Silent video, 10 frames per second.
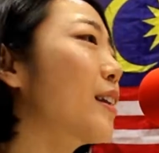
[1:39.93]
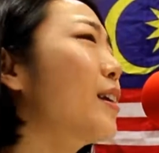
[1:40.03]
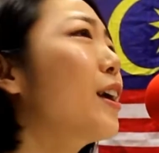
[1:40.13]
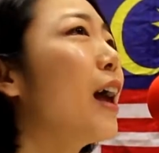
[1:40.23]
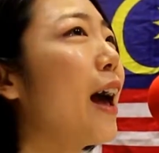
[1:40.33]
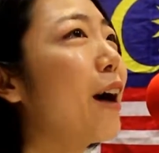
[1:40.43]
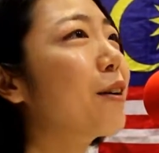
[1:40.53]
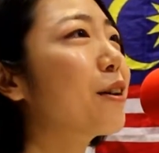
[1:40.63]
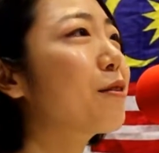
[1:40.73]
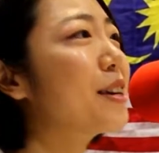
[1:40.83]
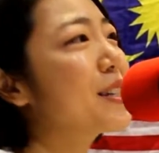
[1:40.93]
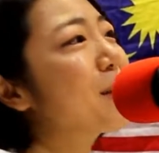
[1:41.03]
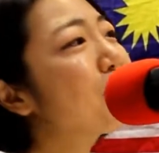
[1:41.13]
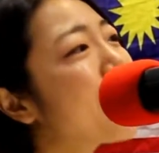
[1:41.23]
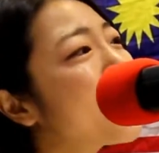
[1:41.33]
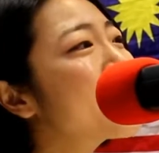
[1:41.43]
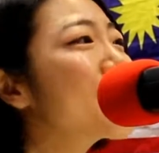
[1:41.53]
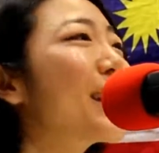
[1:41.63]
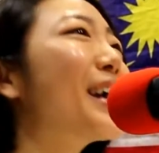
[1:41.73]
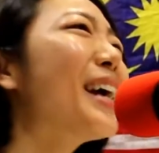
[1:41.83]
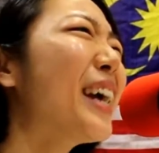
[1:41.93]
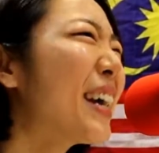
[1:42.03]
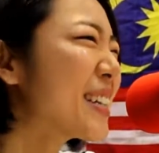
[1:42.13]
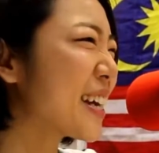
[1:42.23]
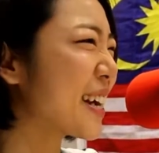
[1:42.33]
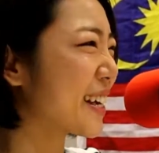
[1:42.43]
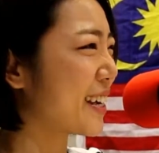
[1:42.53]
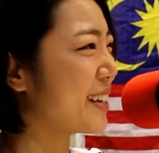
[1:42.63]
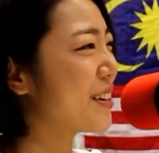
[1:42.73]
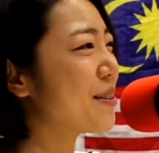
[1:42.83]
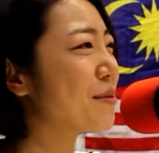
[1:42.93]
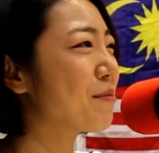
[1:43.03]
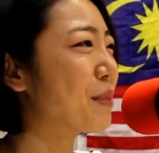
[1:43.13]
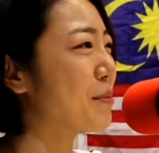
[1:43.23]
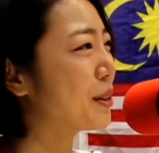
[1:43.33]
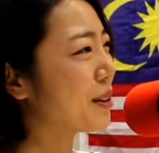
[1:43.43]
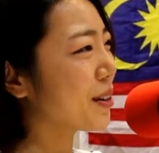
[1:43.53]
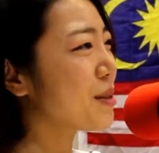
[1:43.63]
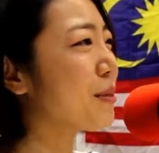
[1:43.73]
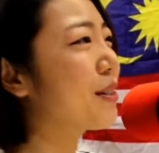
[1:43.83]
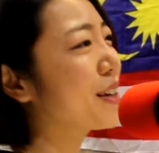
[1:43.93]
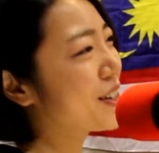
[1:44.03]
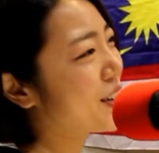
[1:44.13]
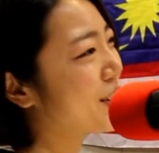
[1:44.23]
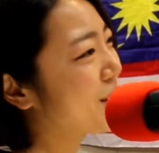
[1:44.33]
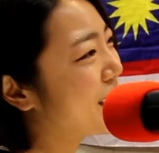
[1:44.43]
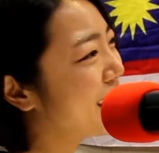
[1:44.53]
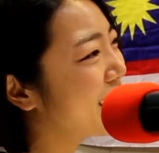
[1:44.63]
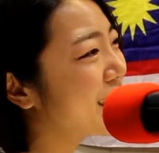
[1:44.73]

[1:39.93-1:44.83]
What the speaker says: And how they raise their pets. It's like, you know, people talking about their children.